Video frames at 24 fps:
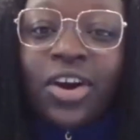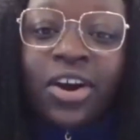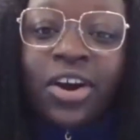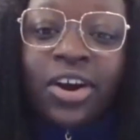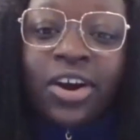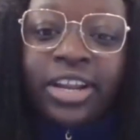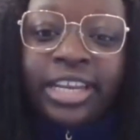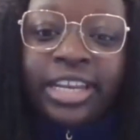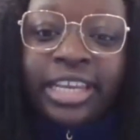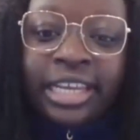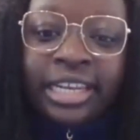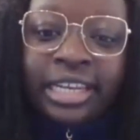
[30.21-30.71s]

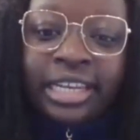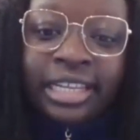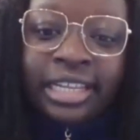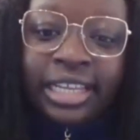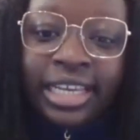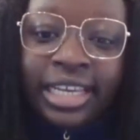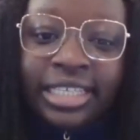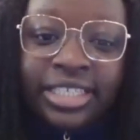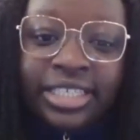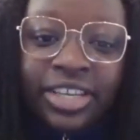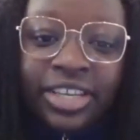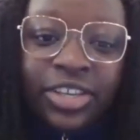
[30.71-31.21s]
on
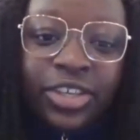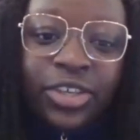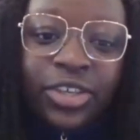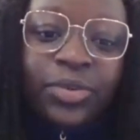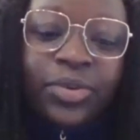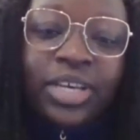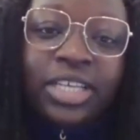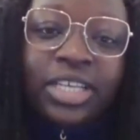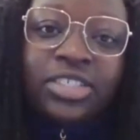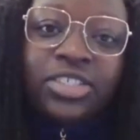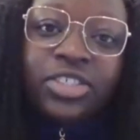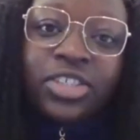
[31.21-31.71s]
analyzing
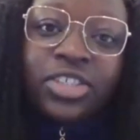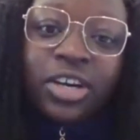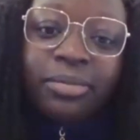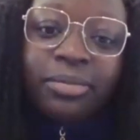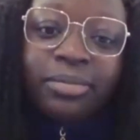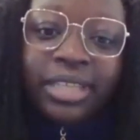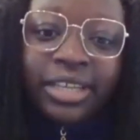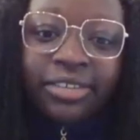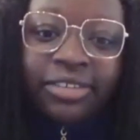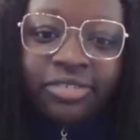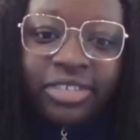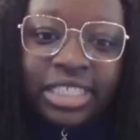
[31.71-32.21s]
US
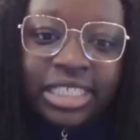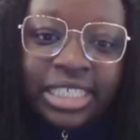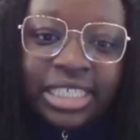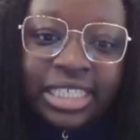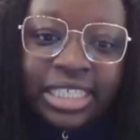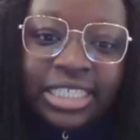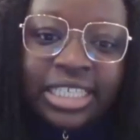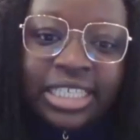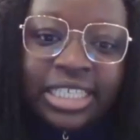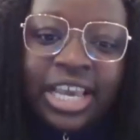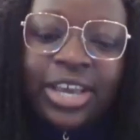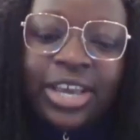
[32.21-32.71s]
job
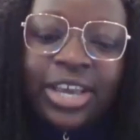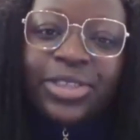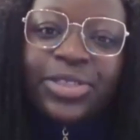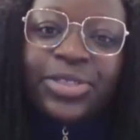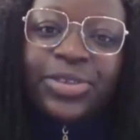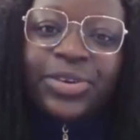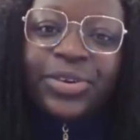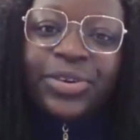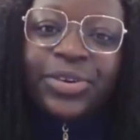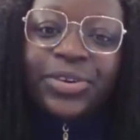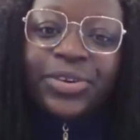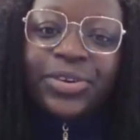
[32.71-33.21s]
deficits
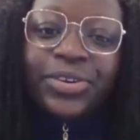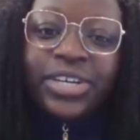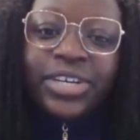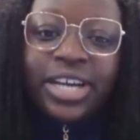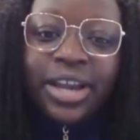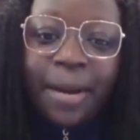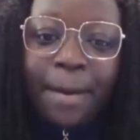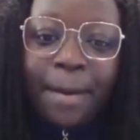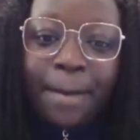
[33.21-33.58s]
through